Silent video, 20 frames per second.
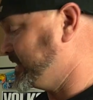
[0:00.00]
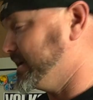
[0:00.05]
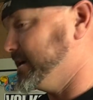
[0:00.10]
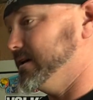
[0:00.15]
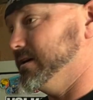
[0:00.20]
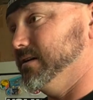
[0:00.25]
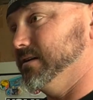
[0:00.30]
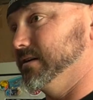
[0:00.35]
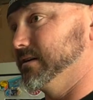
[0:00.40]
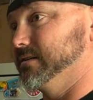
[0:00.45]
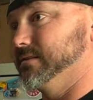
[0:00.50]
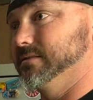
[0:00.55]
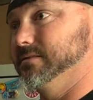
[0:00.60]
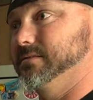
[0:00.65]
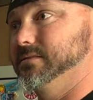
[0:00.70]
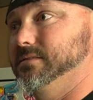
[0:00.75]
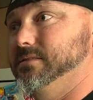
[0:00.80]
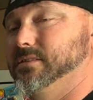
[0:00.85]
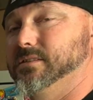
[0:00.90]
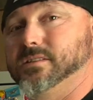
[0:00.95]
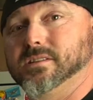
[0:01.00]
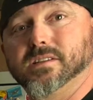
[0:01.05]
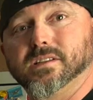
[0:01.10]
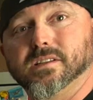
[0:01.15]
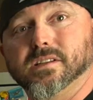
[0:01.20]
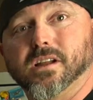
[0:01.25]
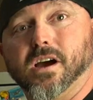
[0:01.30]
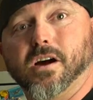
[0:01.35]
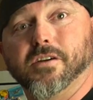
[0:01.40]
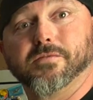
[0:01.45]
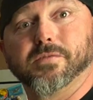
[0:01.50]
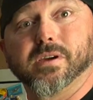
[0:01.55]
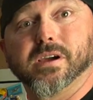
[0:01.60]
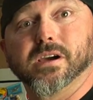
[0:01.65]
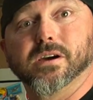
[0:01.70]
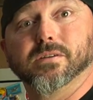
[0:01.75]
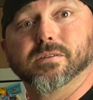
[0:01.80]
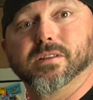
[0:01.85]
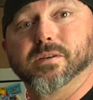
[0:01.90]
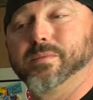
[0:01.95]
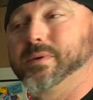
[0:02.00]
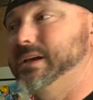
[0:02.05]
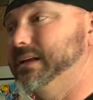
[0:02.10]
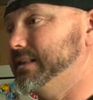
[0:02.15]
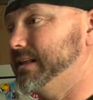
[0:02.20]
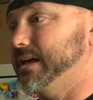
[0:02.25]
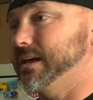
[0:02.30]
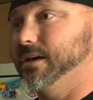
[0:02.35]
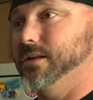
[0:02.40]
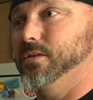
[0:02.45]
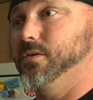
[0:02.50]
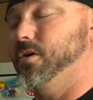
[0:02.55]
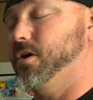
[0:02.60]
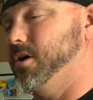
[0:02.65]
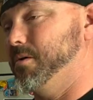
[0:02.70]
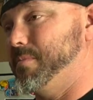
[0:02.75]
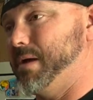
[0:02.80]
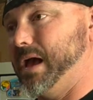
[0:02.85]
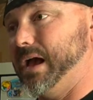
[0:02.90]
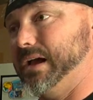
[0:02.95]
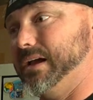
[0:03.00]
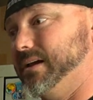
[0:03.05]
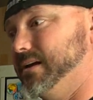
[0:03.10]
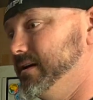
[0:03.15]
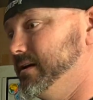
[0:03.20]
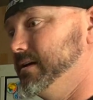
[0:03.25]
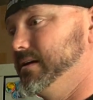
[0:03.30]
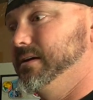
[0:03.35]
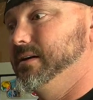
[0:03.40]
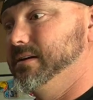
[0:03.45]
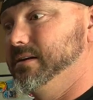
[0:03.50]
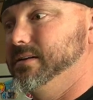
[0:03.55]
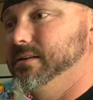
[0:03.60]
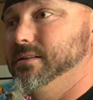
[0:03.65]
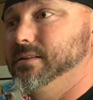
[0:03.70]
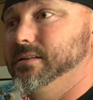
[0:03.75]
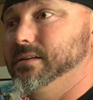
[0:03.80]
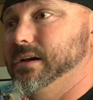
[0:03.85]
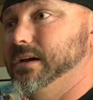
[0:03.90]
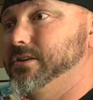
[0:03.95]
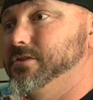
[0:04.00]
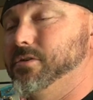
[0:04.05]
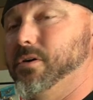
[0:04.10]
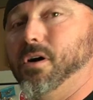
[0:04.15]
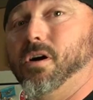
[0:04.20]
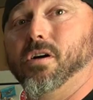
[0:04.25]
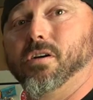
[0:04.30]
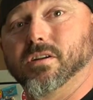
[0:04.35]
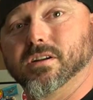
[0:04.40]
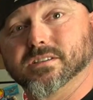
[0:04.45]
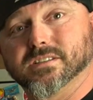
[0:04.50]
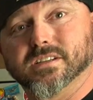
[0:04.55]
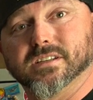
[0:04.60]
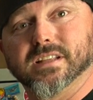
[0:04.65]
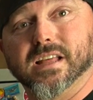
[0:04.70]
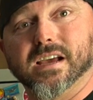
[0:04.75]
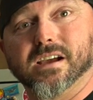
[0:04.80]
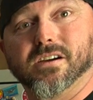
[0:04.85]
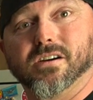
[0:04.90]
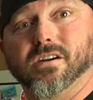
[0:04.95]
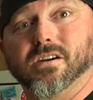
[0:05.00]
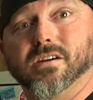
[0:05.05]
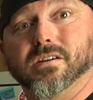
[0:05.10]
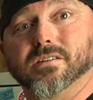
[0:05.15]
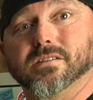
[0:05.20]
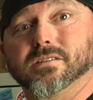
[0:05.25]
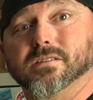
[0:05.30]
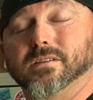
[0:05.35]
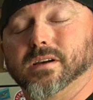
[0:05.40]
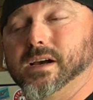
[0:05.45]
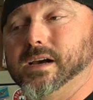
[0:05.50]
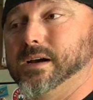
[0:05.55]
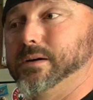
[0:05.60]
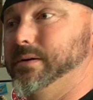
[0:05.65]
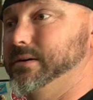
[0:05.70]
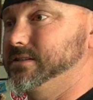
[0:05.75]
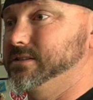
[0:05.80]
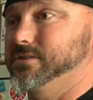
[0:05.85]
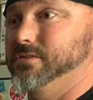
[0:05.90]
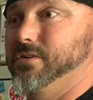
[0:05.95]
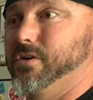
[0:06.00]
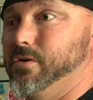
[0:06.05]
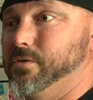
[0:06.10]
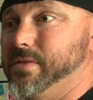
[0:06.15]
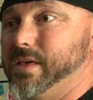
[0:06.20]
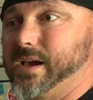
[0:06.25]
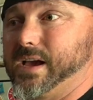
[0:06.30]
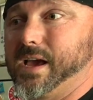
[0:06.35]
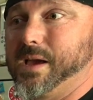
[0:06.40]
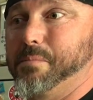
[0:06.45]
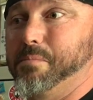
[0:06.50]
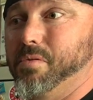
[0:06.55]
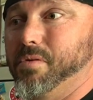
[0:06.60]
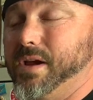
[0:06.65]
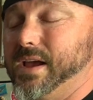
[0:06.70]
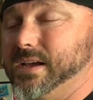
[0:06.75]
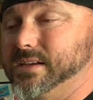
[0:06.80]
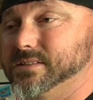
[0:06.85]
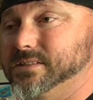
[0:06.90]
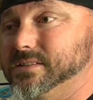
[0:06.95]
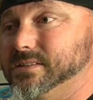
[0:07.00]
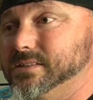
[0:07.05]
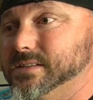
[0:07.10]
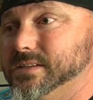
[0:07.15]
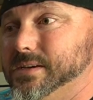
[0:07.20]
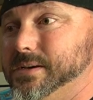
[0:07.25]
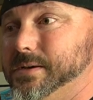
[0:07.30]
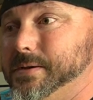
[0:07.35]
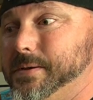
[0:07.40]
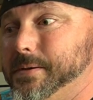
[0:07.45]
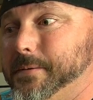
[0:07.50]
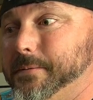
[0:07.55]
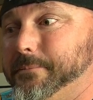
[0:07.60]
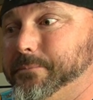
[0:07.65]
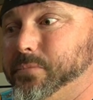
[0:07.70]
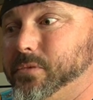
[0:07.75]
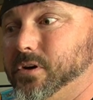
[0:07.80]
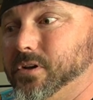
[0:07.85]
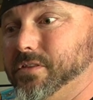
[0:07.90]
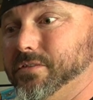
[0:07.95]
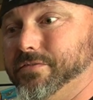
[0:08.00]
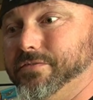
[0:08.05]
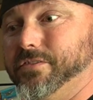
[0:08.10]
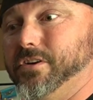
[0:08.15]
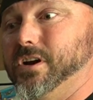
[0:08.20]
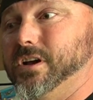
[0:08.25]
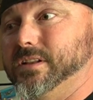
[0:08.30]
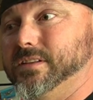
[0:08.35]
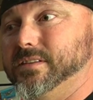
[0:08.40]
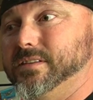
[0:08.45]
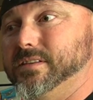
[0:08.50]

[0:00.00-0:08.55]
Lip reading: in here, and off we go. And then we get that yellow car back. Got to do a harness on that car. We still owe that guy brakes on the front.